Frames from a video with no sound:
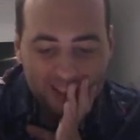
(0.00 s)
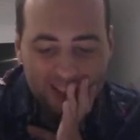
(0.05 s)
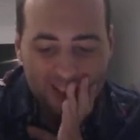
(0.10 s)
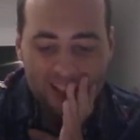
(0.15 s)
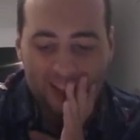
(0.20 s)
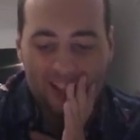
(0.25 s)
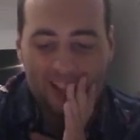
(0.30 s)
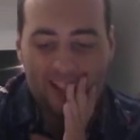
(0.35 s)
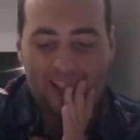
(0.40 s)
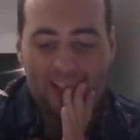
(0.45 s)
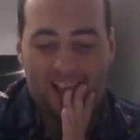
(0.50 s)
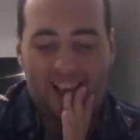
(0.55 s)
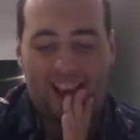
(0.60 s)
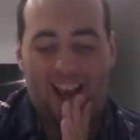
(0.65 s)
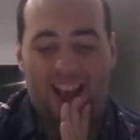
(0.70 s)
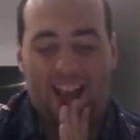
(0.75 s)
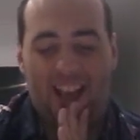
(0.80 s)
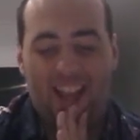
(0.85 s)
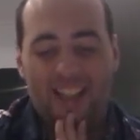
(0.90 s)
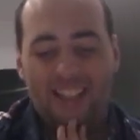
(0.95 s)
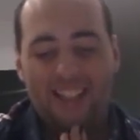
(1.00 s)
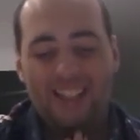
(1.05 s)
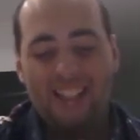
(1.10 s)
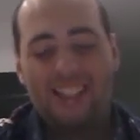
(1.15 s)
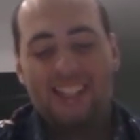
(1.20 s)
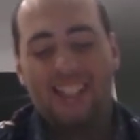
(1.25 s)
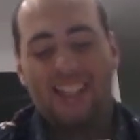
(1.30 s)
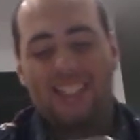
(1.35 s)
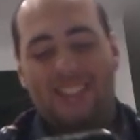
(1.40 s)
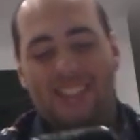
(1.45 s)

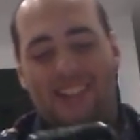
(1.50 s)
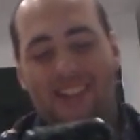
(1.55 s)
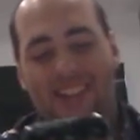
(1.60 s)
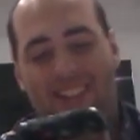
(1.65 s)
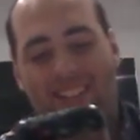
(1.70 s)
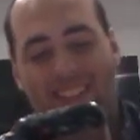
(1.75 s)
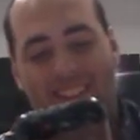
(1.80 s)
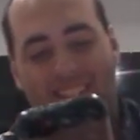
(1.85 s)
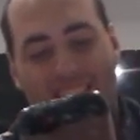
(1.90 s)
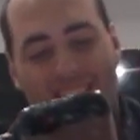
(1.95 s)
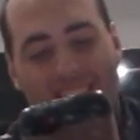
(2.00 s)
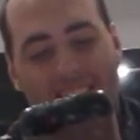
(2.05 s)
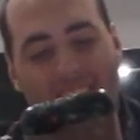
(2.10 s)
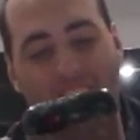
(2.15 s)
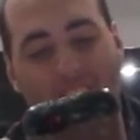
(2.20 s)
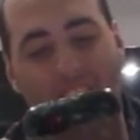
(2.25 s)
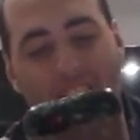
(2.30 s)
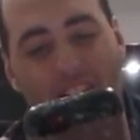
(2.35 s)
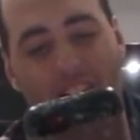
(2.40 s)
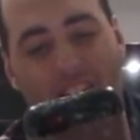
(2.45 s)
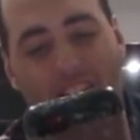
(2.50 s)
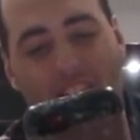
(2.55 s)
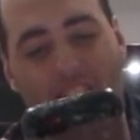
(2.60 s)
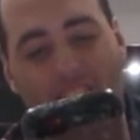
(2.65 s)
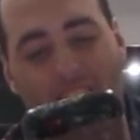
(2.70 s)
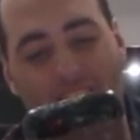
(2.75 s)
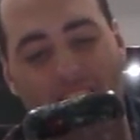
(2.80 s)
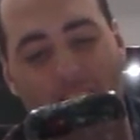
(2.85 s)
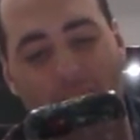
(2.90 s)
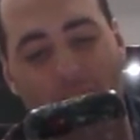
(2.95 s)
And someone else said, no
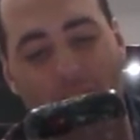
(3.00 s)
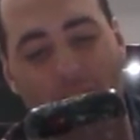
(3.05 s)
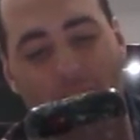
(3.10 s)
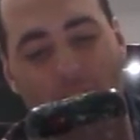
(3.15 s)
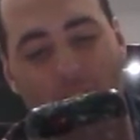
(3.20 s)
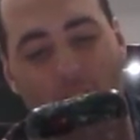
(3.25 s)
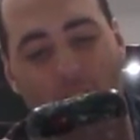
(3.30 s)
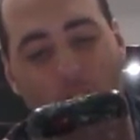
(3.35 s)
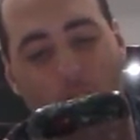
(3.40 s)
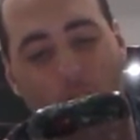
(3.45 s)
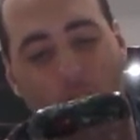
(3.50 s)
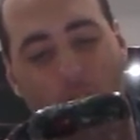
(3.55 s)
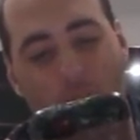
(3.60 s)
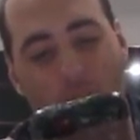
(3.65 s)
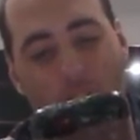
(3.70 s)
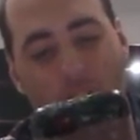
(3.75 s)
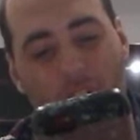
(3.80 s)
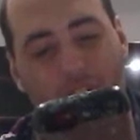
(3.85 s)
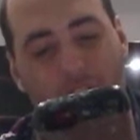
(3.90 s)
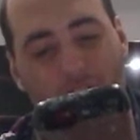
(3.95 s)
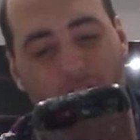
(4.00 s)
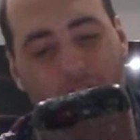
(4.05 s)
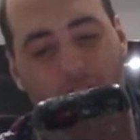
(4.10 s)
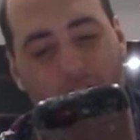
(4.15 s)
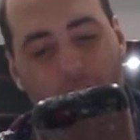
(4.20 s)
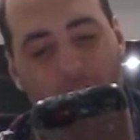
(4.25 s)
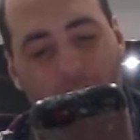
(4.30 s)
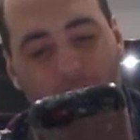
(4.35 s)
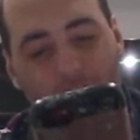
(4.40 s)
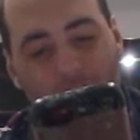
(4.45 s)
thanks, I'm good. What
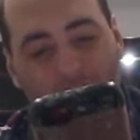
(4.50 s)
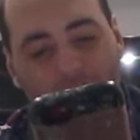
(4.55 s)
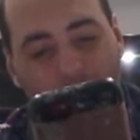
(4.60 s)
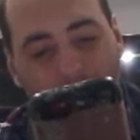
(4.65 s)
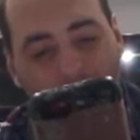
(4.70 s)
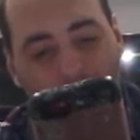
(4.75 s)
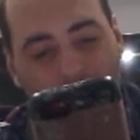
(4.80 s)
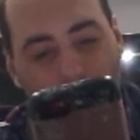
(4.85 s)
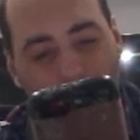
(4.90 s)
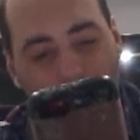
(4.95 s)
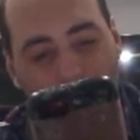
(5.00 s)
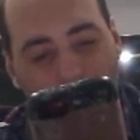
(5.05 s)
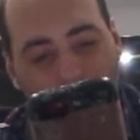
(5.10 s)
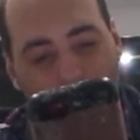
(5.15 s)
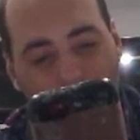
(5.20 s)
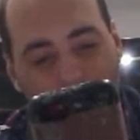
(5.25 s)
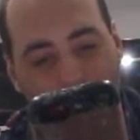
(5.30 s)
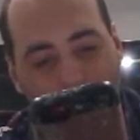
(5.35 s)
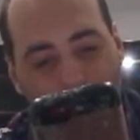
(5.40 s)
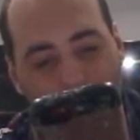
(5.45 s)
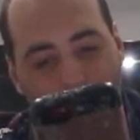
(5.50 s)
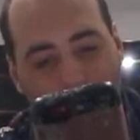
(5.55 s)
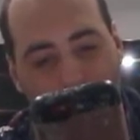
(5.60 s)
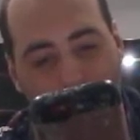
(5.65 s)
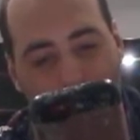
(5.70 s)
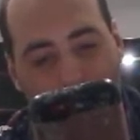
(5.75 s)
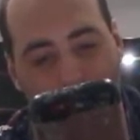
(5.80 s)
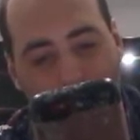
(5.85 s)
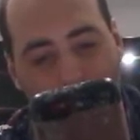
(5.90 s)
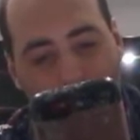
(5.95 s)
if you wake up as
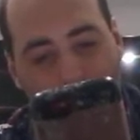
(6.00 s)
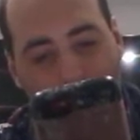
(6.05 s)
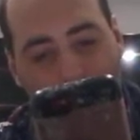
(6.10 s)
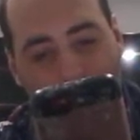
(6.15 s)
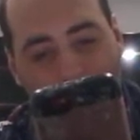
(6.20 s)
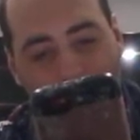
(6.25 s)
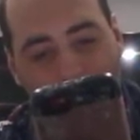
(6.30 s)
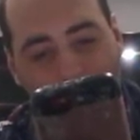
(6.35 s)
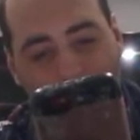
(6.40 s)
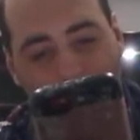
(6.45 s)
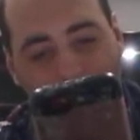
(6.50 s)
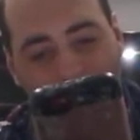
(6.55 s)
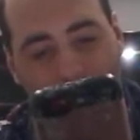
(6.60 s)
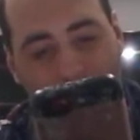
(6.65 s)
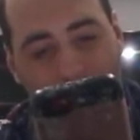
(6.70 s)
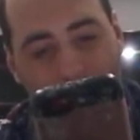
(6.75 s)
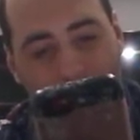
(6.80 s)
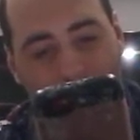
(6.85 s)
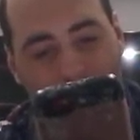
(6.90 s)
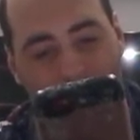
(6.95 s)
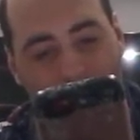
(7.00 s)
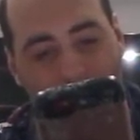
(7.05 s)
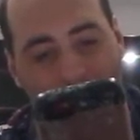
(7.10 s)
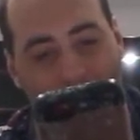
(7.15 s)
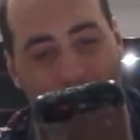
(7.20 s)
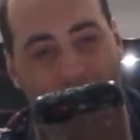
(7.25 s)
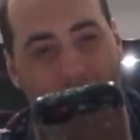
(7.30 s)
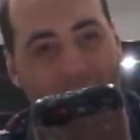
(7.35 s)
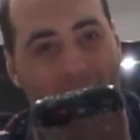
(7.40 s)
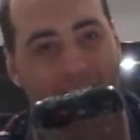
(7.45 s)
Donald Trump? Your life will be
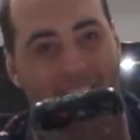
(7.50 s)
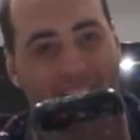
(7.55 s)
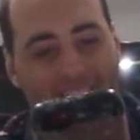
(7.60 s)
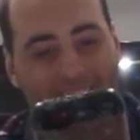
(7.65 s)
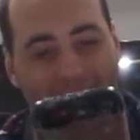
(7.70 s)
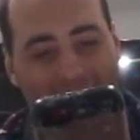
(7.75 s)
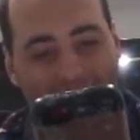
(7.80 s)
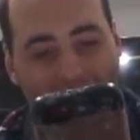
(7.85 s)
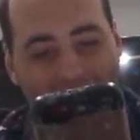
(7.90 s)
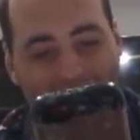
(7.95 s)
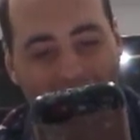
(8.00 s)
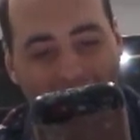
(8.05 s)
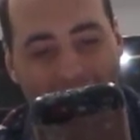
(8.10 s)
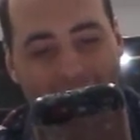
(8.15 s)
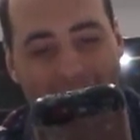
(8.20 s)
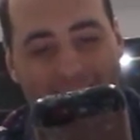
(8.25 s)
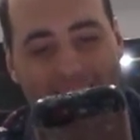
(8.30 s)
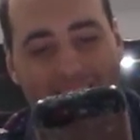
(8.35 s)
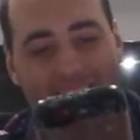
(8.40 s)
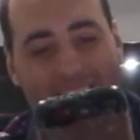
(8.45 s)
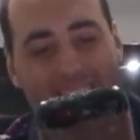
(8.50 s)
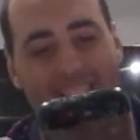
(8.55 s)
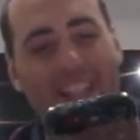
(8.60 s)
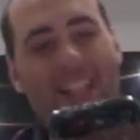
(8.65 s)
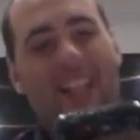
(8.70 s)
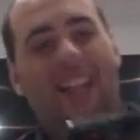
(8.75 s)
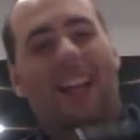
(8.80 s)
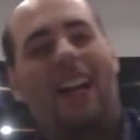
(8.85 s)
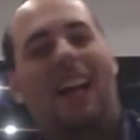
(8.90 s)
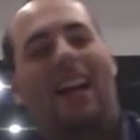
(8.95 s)
fine.
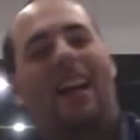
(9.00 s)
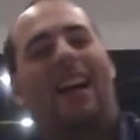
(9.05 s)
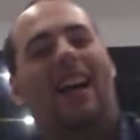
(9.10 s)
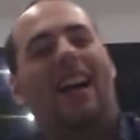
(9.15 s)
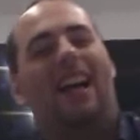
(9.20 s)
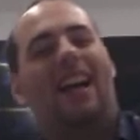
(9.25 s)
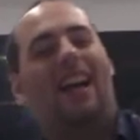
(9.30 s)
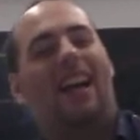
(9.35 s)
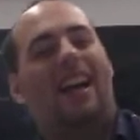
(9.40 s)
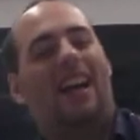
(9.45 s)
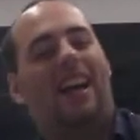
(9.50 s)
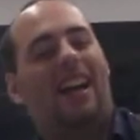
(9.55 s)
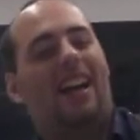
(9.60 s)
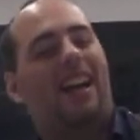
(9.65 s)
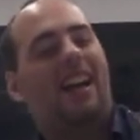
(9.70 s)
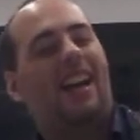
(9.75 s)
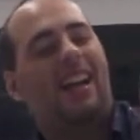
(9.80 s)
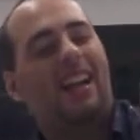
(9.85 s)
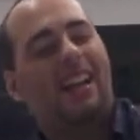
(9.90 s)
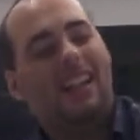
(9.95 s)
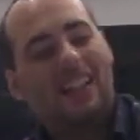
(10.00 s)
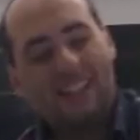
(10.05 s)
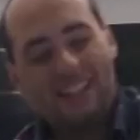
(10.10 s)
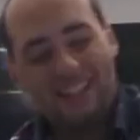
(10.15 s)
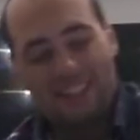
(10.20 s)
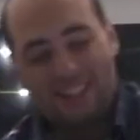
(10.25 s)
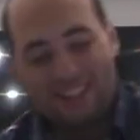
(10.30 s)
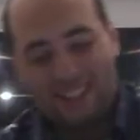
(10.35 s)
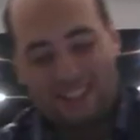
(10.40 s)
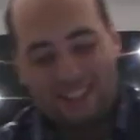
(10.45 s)
Okay, I'm
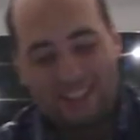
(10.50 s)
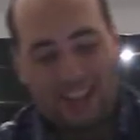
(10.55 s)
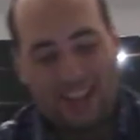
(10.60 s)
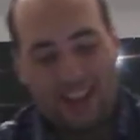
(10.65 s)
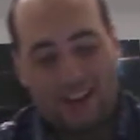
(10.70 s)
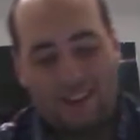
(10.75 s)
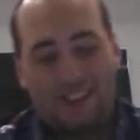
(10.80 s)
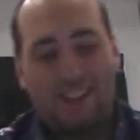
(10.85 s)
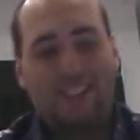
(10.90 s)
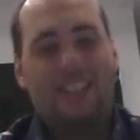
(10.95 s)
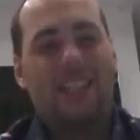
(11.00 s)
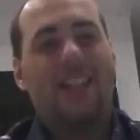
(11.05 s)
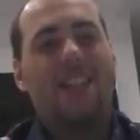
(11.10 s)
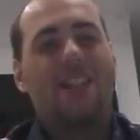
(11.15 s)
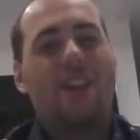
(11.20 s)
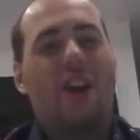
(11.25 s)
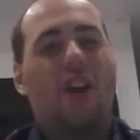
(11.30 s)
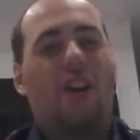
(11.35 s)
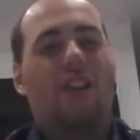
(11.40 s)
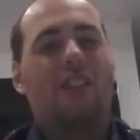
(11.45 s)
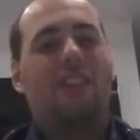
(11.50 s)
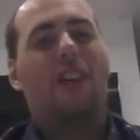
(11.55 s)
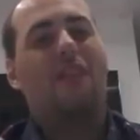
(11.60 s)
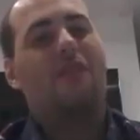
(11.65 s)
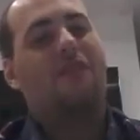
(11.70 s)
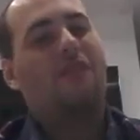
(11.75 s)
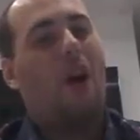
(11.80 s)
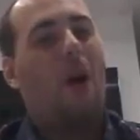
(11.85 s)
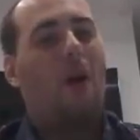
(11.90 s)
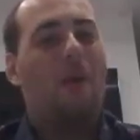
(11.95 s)
going to say no because
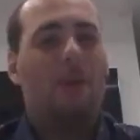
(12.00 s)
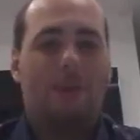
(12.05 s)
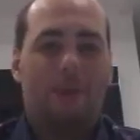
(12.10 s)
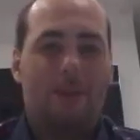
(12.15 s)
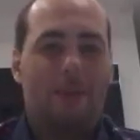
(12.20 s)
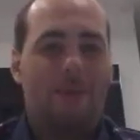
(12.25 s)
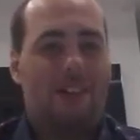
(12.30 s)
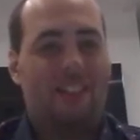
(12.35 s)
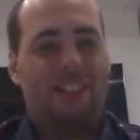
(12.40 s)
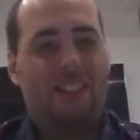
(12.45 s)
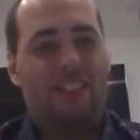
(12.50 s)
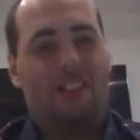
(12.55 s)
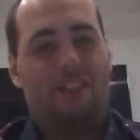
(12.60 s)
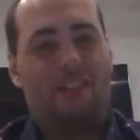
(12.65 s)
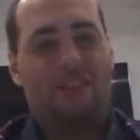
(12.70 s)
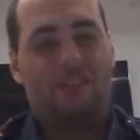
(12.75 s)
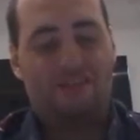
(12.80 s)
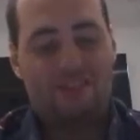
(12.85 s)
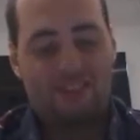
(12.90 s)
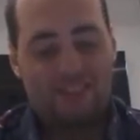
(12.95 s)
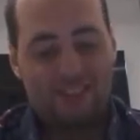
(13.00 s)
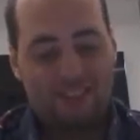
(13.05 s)
I'm fine with being myself.